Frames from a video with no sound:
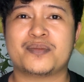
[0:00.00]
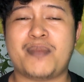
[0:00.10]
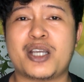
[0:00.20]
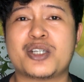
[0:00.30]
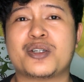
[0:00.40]

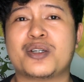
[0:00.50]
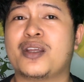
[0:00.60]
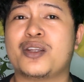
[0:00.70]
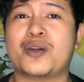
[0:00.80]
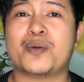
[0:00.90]
Make sure
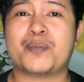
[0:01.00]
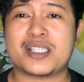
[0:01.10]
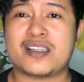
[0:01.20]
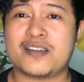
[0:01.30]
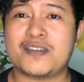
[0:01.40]
that your
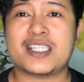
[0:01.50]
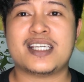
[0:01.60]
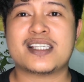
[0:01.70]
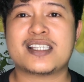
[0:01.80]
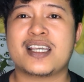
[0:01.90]

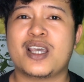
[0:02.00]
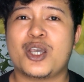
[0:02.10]
positivities,